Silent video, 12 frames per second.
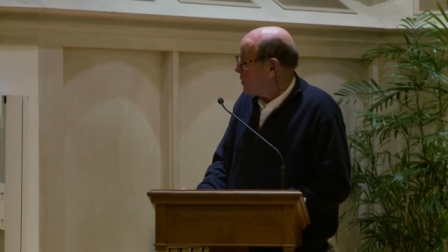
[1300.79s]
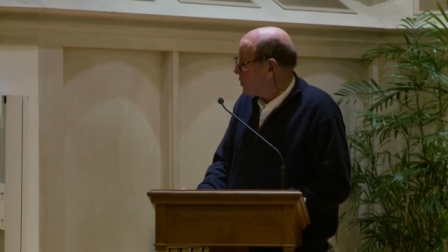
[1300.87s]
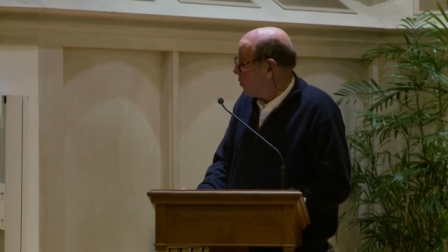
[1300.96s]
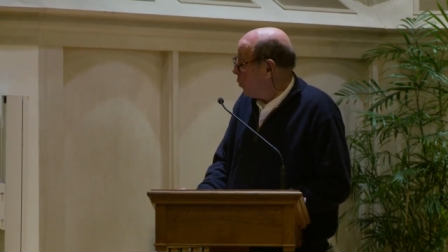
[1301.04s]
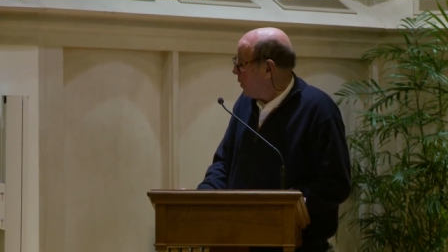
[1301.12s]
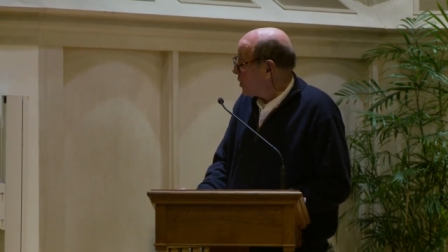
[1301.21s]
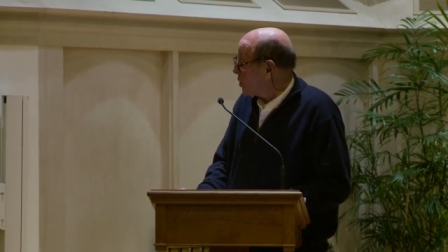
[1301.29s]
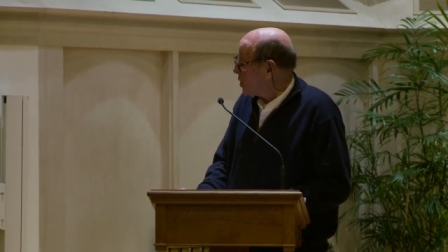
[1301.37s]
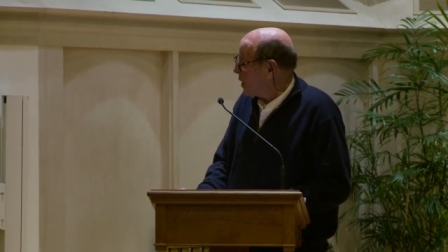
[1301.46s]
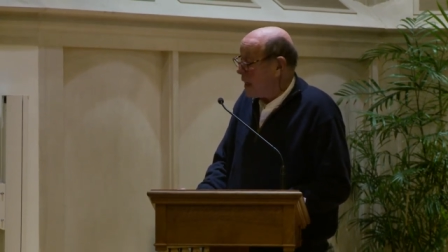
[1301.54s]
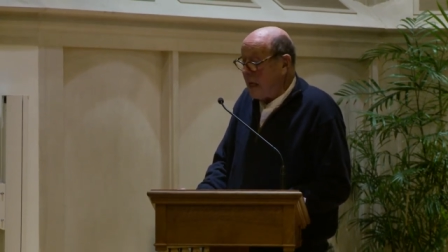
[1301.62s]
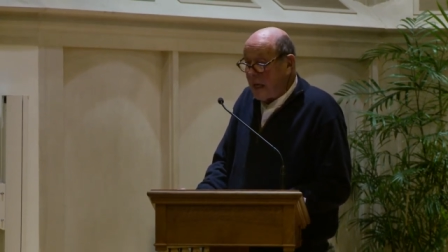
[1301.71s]
to
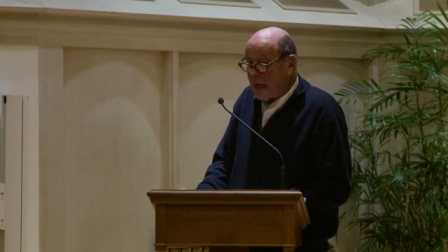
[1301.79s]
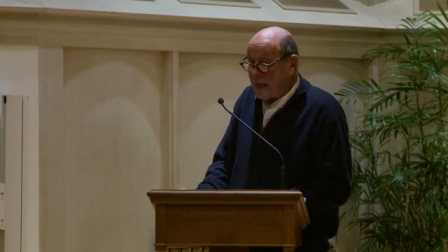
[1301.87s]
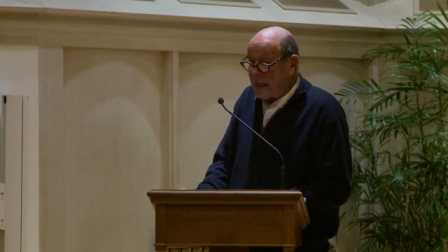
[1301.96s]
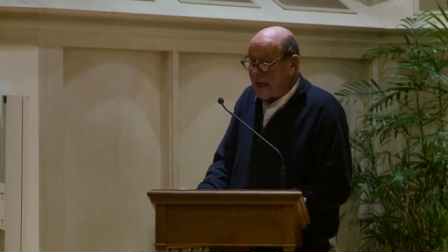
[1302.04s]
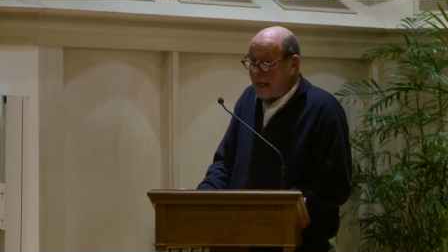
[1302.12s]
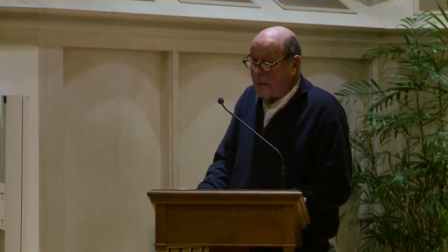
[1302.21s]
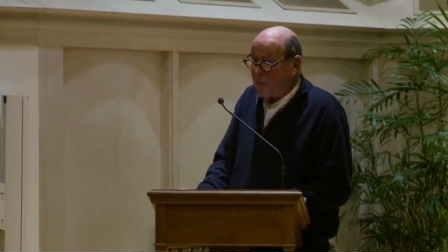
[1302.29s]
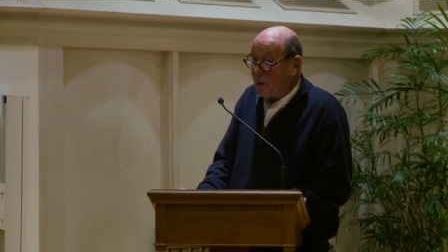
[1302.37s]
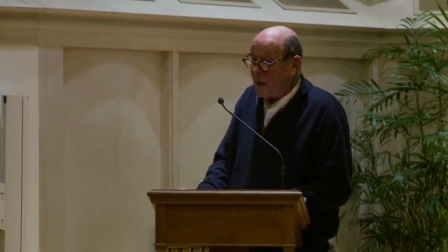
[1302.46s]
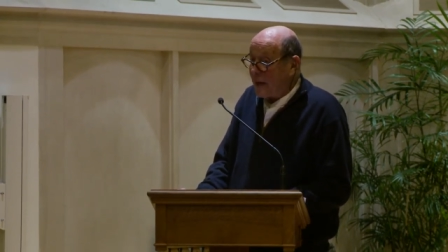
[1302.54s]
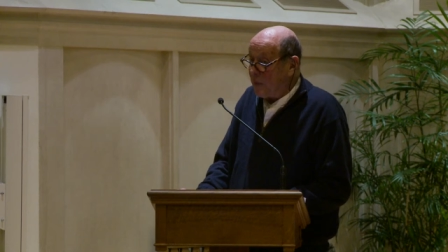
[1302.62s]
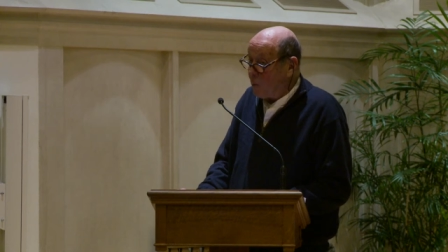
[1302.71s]
which a
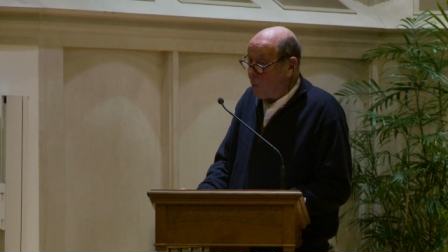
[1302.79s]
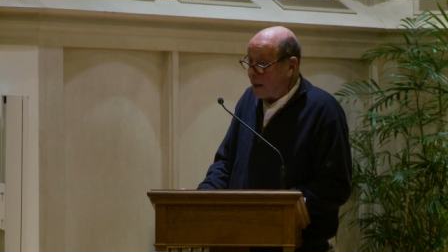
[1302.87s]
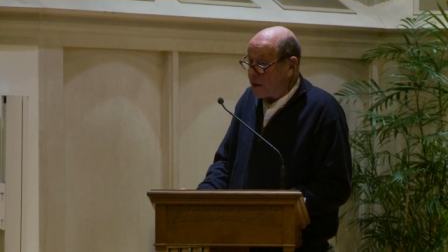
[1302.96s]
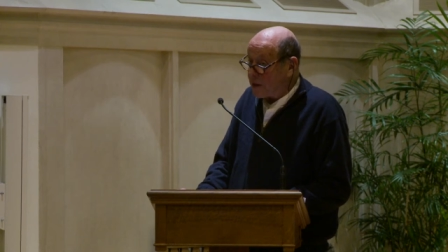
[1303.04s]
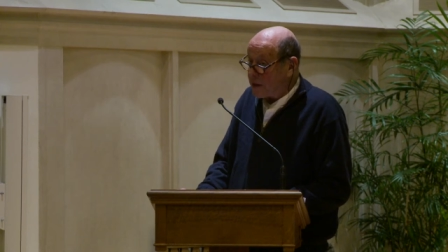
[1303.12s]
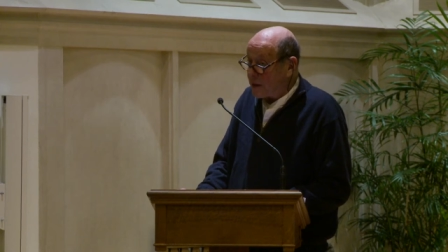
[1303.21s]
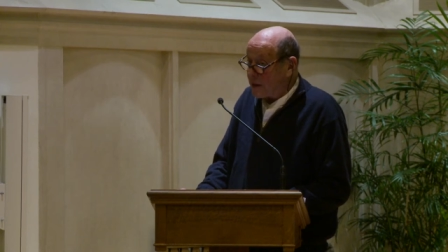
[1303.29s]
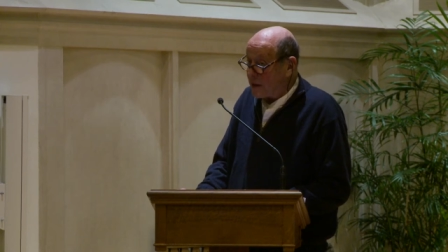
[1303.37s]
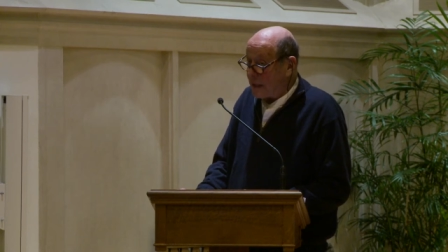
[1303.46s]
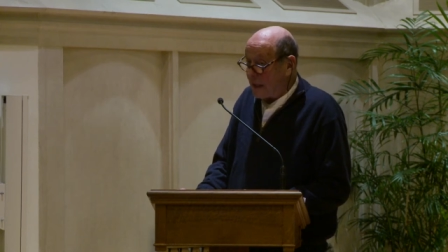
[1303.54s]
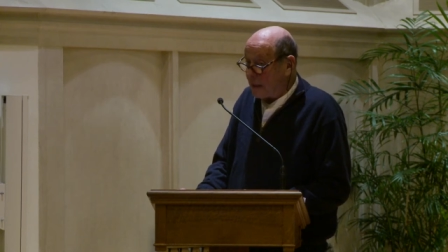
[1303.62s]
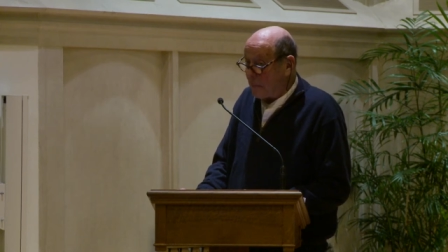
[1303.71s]
cable and winch
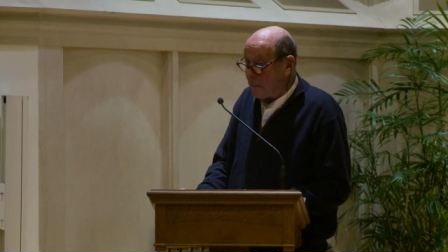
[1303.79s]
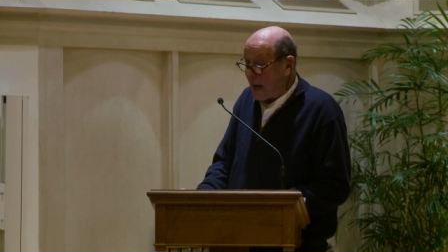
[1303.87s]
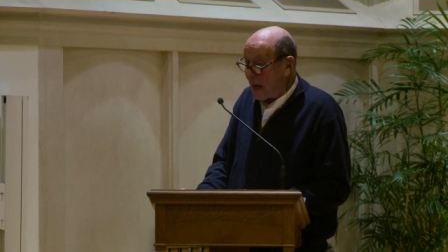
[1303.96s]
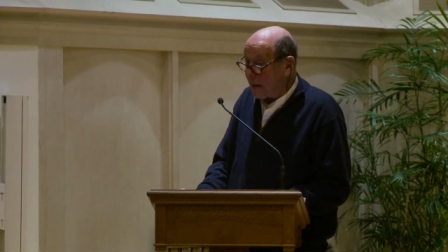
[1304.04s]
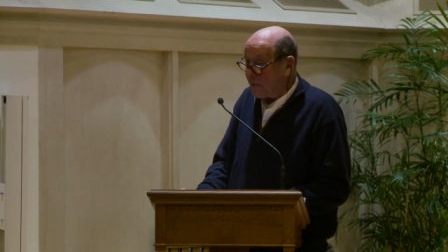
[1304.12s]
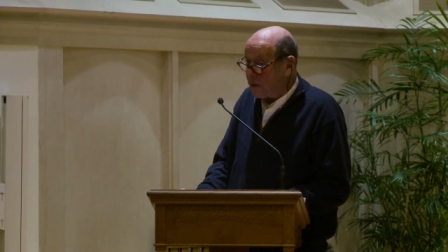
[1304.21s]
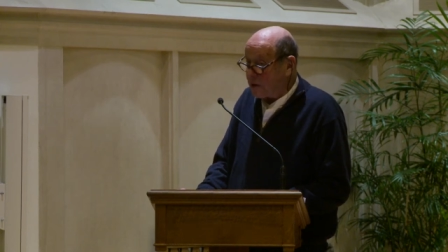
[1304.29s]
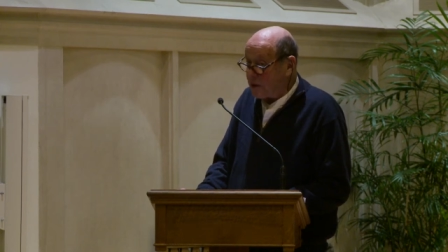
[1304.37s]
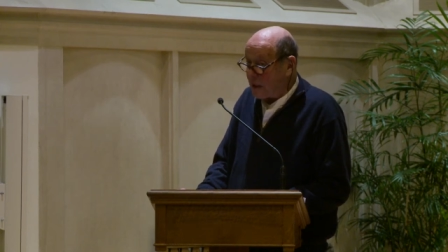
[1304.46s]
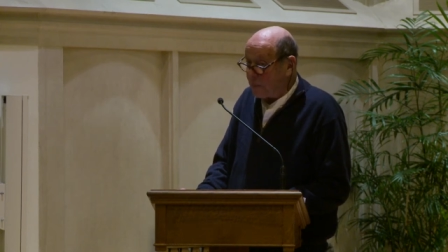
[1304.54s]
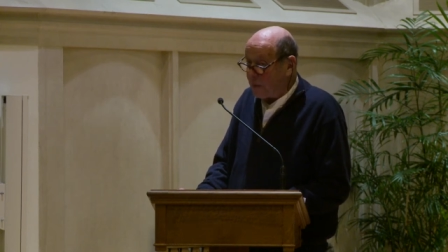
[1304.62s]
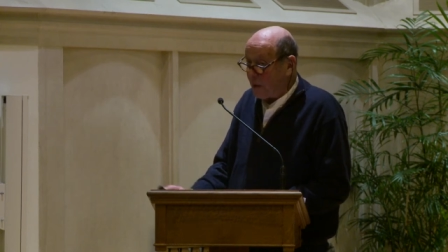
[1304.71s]
at the back of the
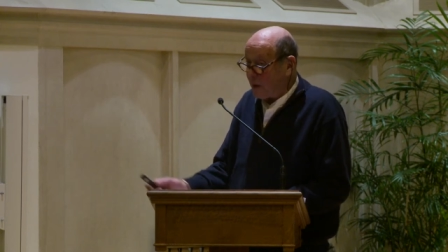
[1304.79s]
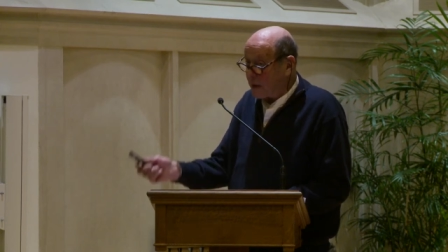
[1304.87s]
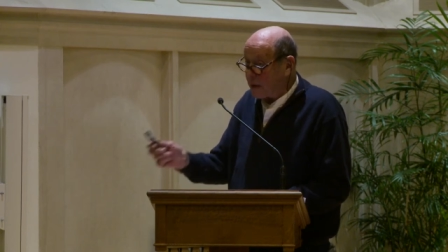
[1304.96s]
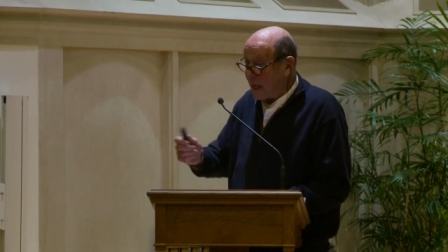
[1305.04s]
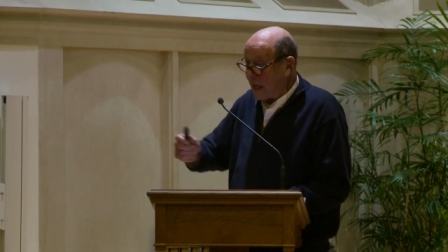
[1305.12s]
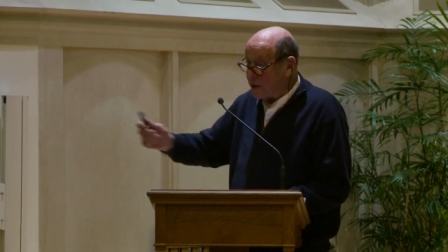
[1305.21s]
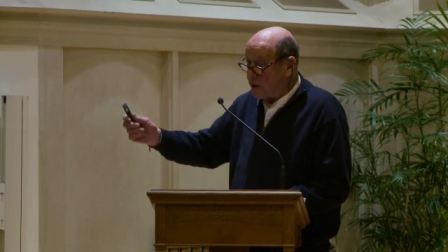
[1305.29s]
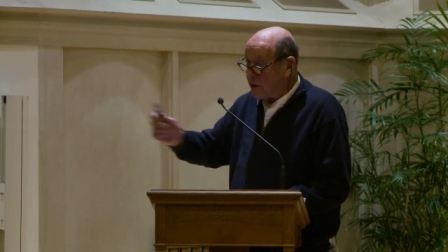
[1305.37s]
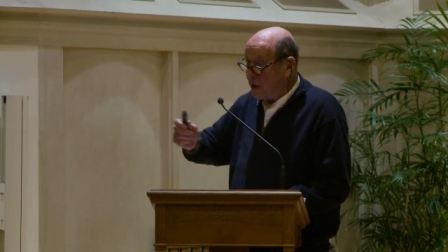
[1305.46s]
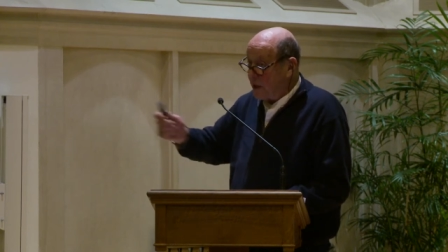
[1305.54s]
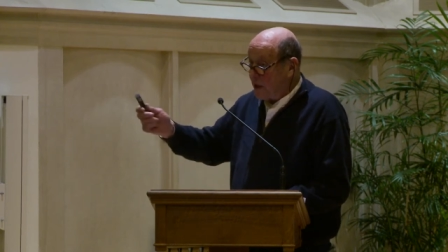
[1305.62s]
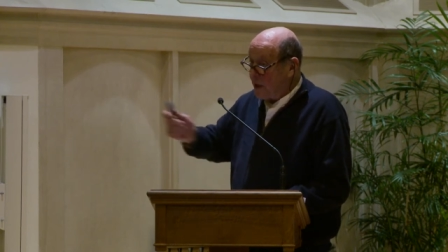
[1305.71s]
ship are
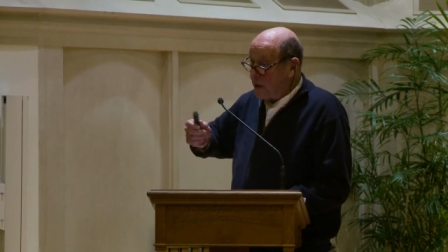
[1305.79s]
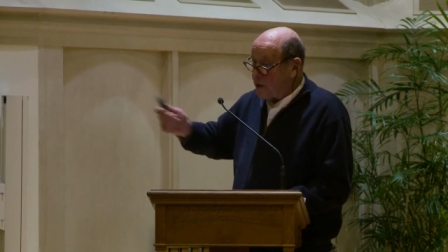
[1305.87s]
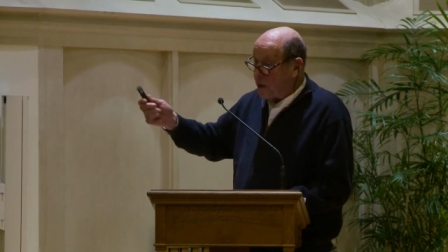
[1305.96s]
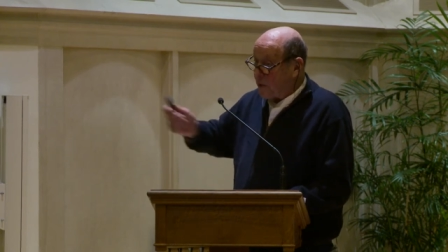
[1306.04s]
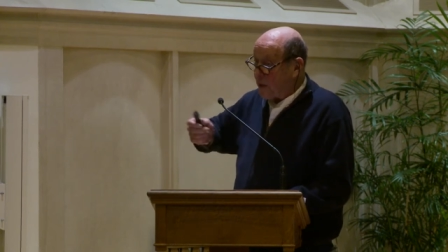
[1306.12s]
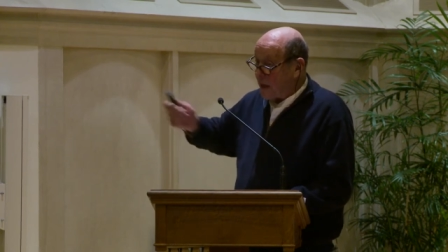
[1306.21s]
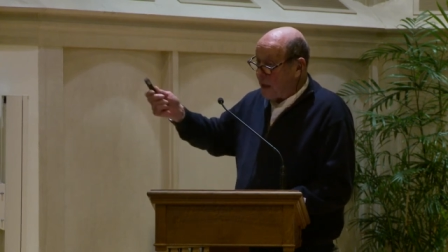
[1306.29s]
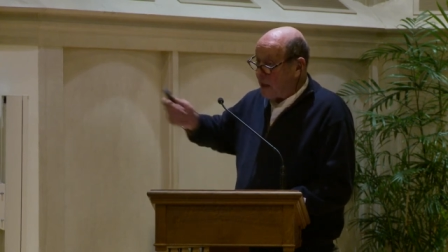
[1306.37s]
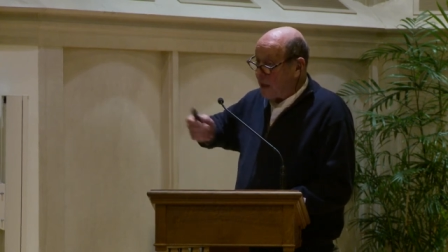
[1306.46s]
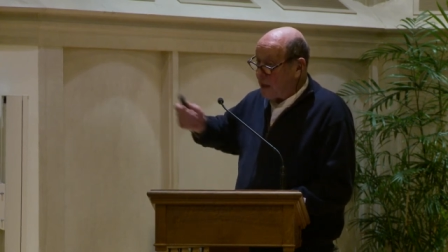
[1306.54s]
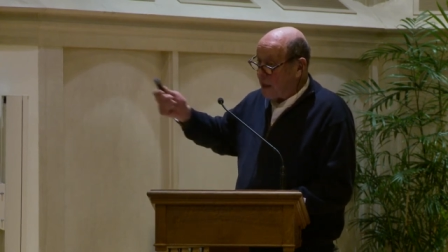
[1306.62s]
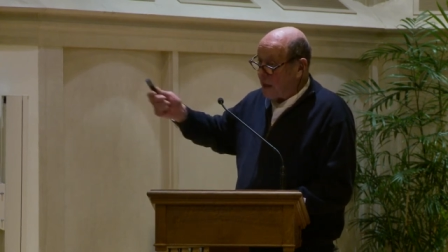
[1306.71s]
attached so
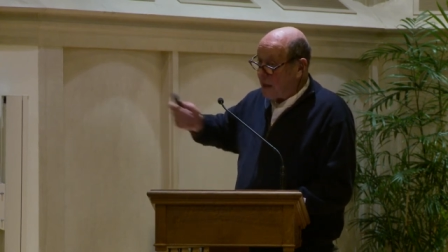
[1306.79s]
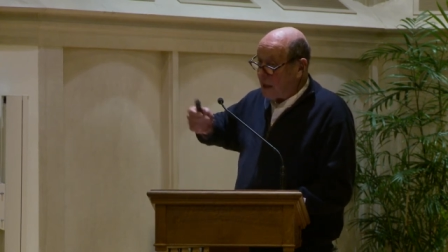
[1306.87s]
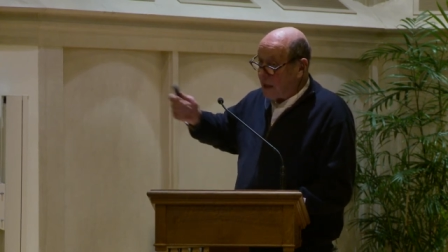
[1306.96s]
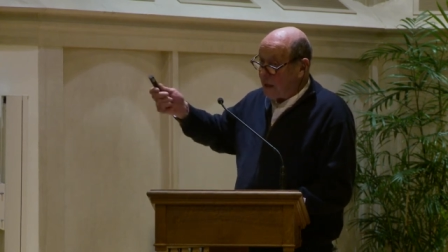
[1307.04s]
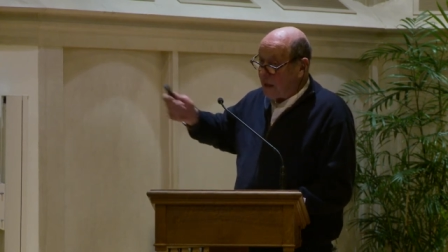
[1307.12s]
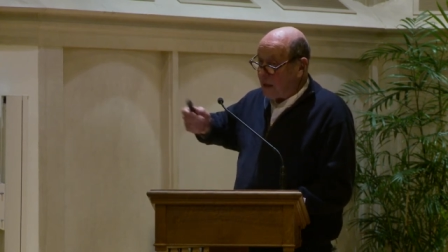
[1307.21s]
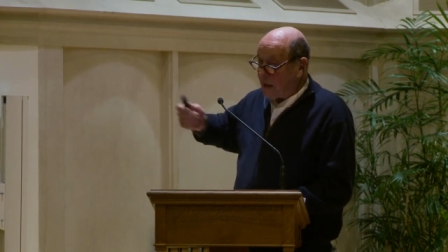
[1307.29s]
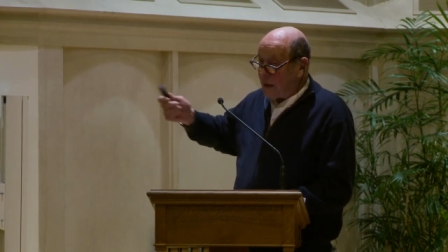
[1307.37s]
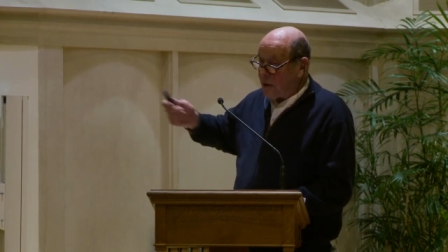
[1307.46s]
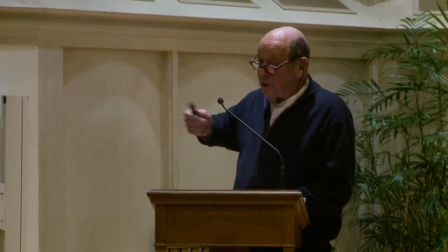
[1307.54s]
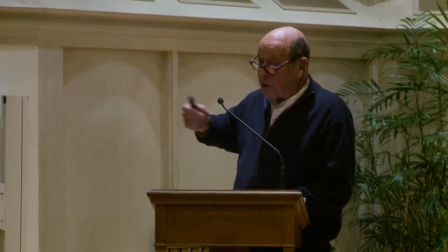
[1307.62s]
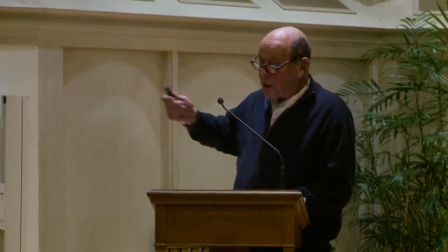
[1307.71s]
that
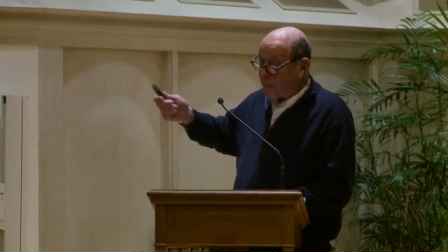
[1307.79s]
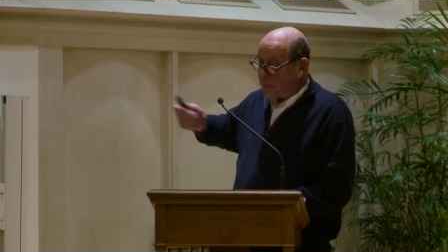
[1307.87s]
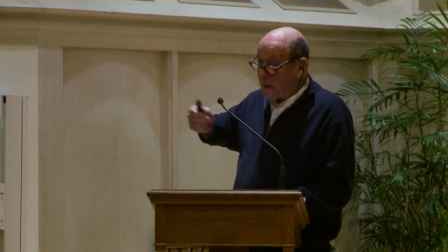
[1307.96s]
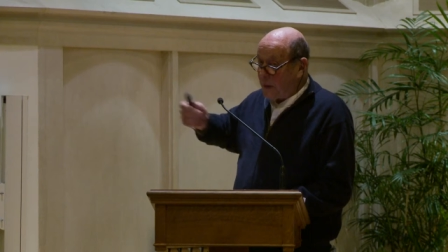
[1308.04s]
the ship